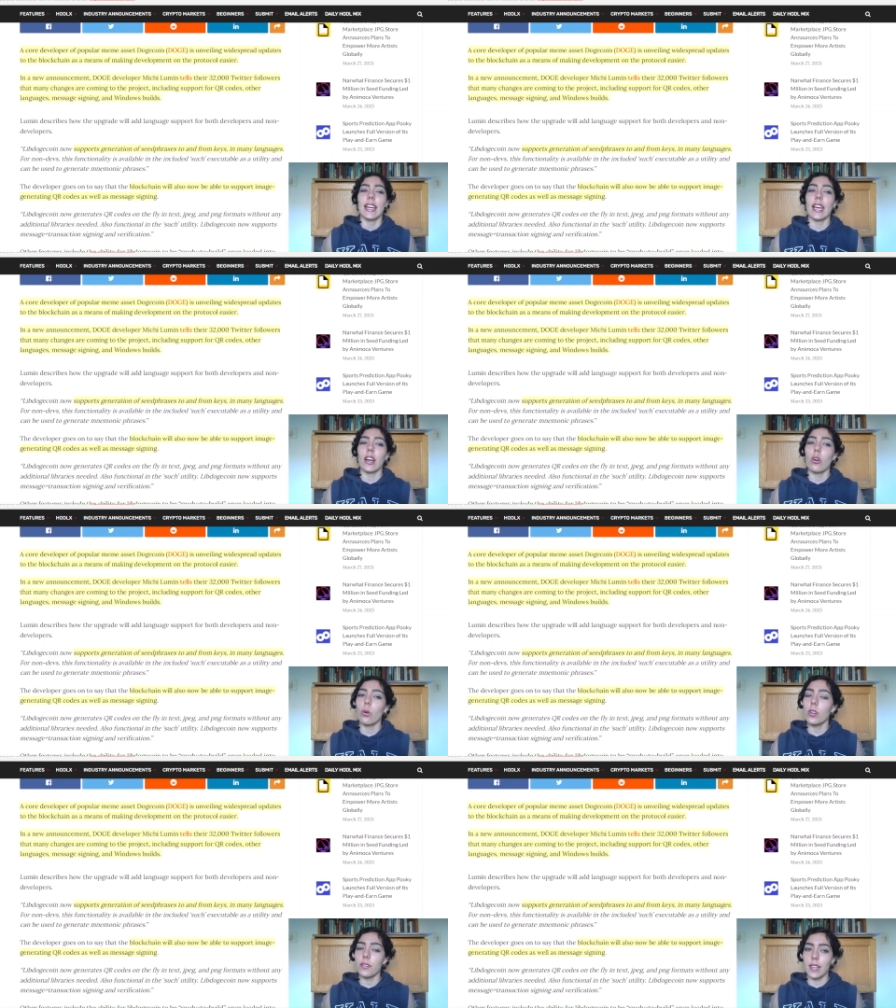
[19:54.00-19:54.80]
A
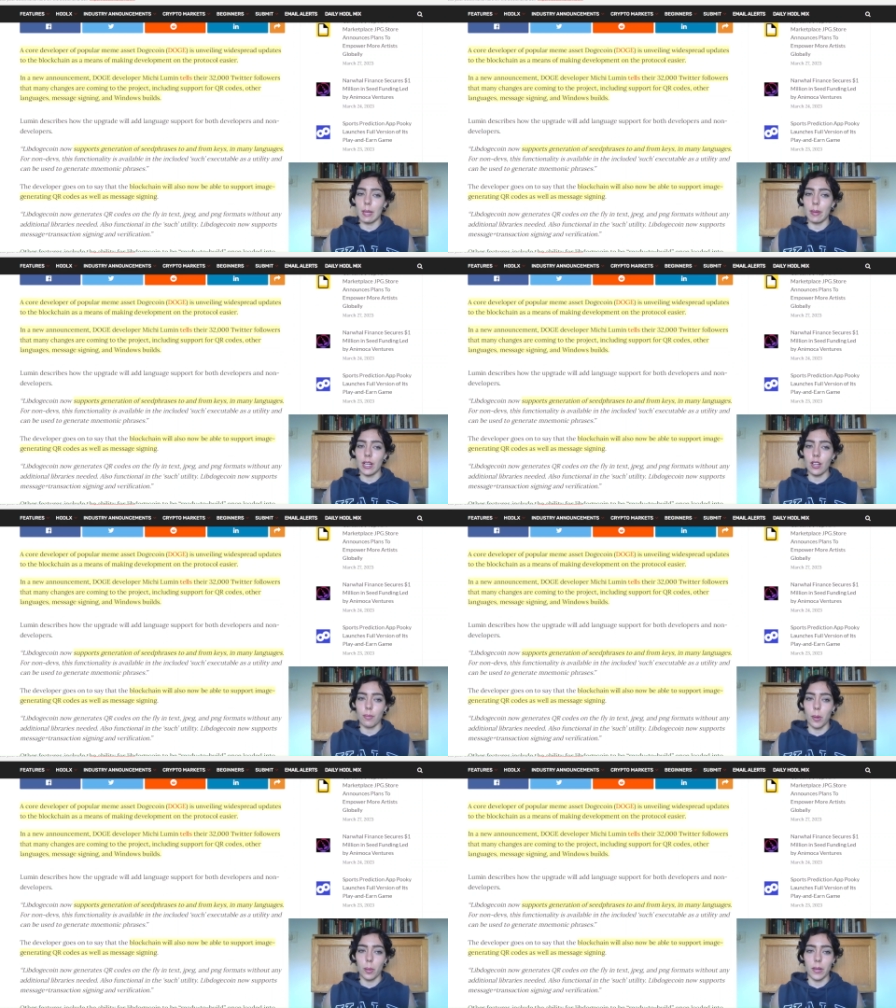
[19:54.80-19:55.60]
core developer of
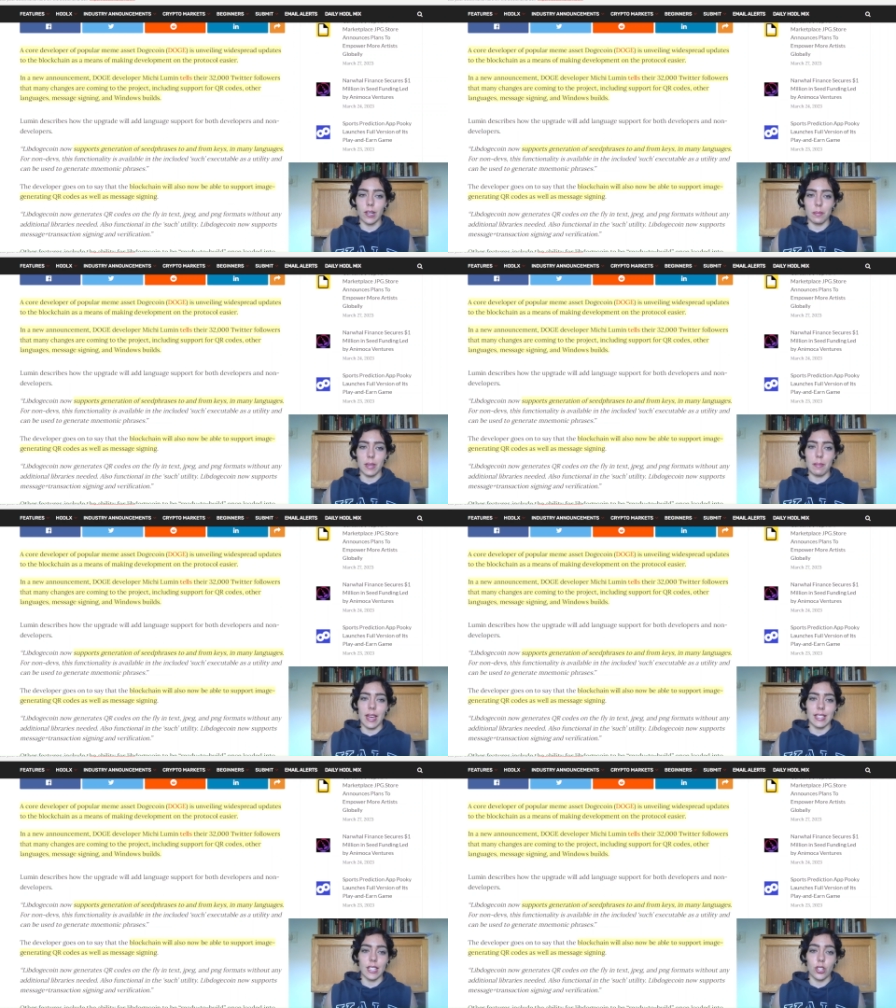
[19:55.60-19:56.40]
popular meme
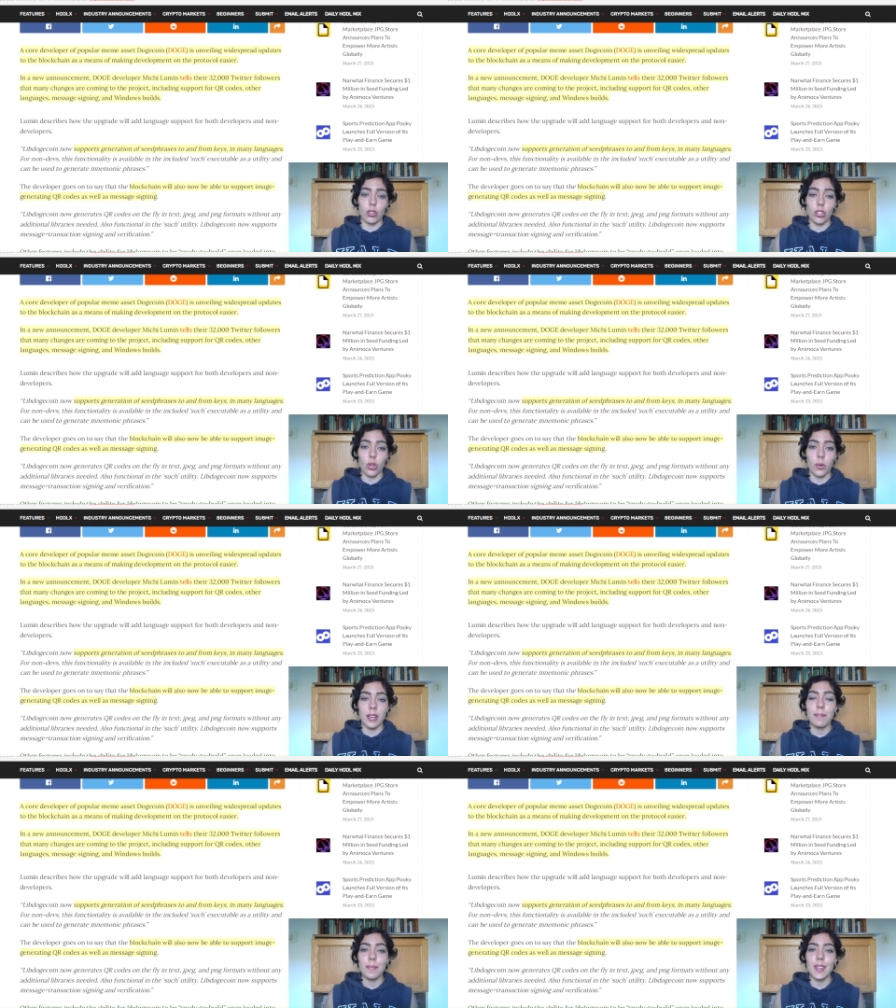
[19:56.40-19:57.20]
asset
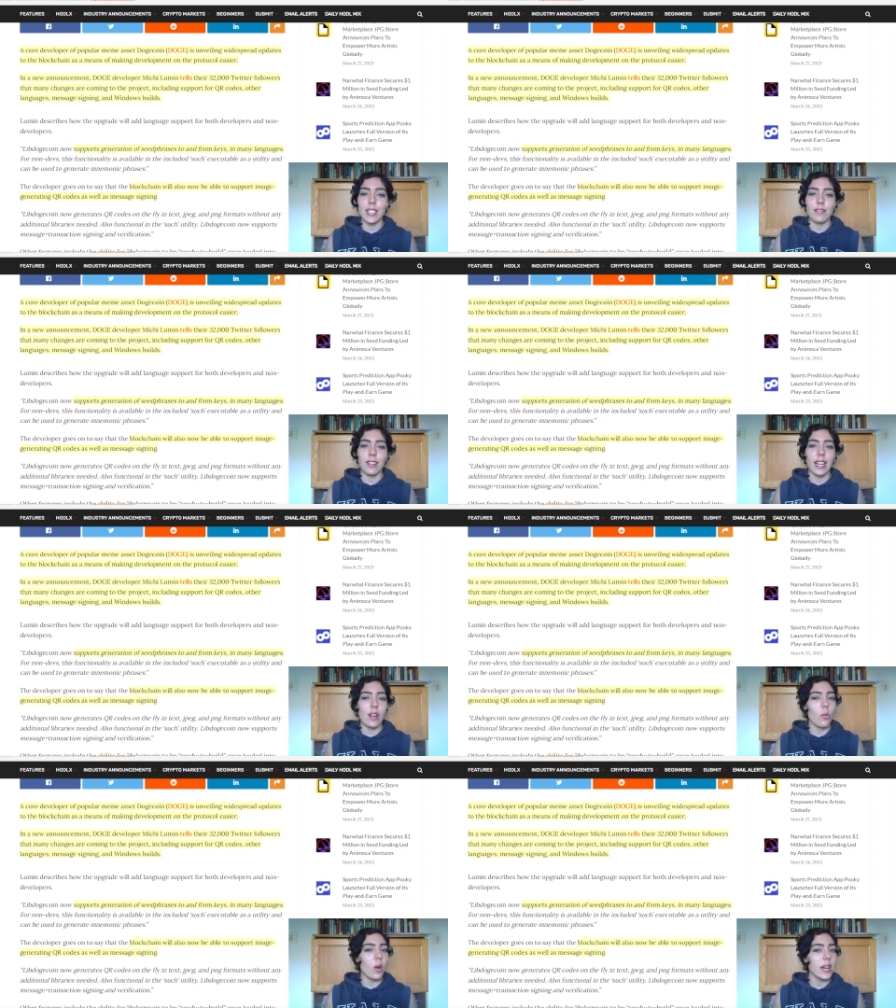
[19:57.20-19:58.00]
Dogecoin is
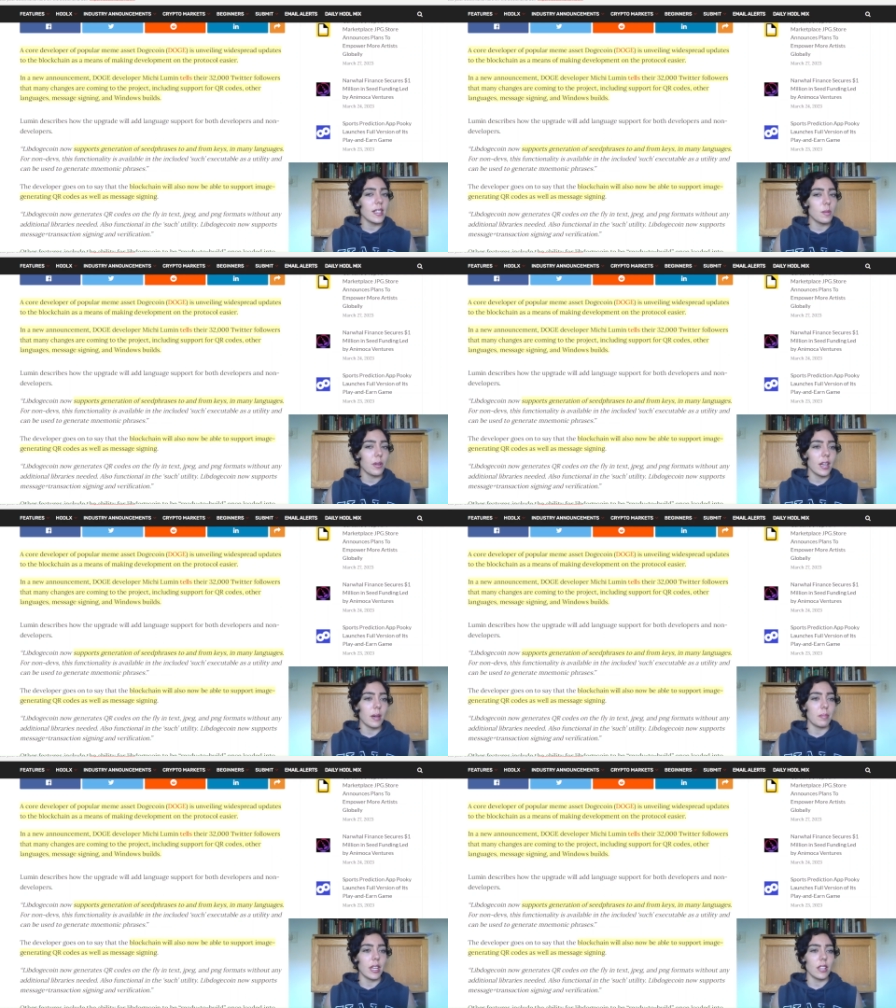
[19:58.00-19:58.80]
unveiling widespread
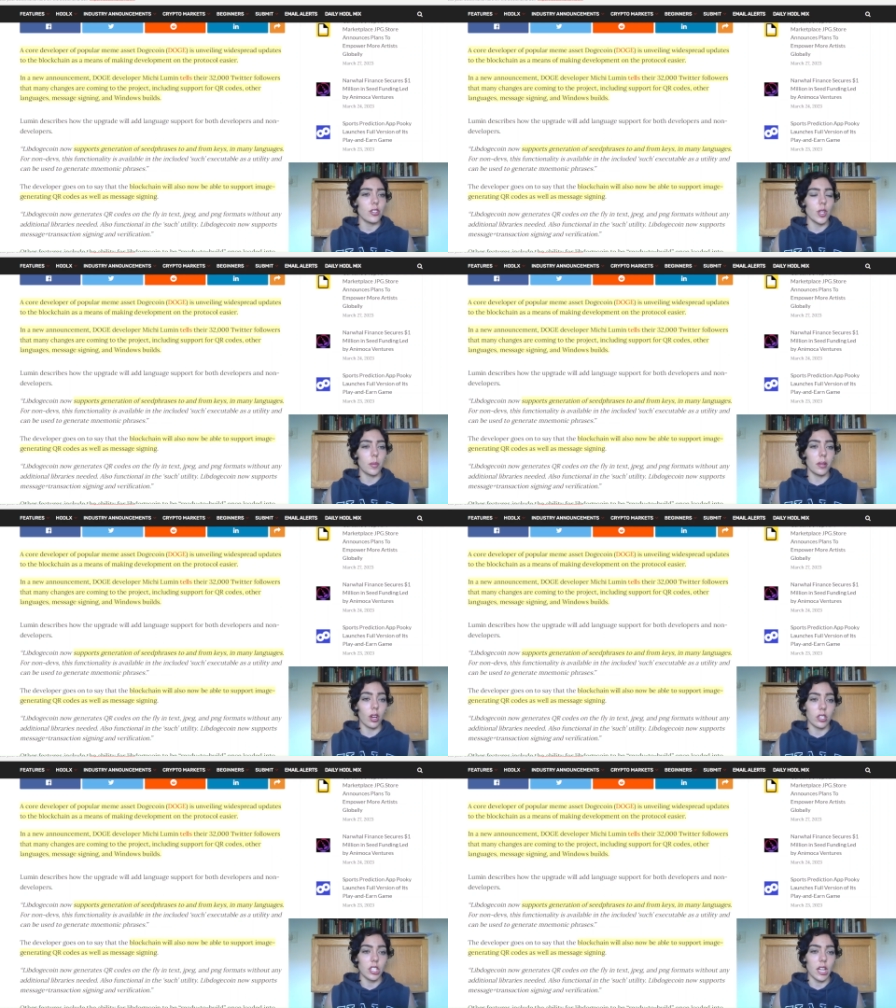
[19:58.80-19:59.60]
updates to the
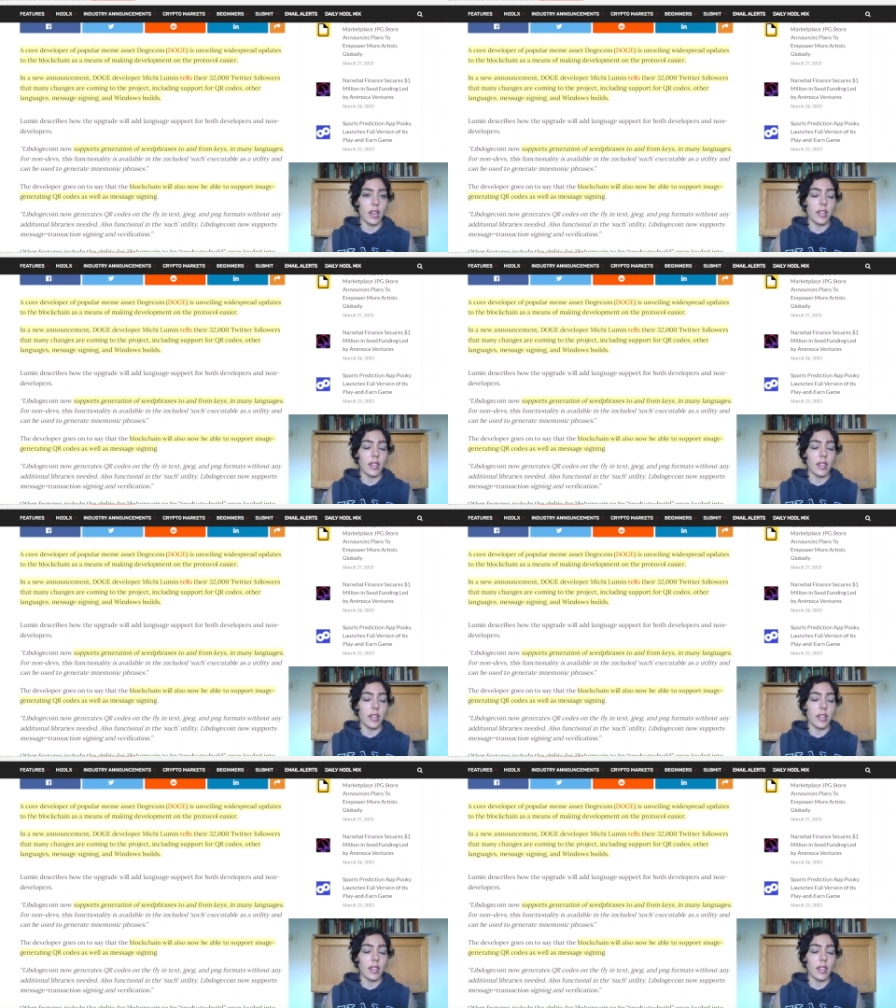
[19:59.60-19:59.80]
blockchain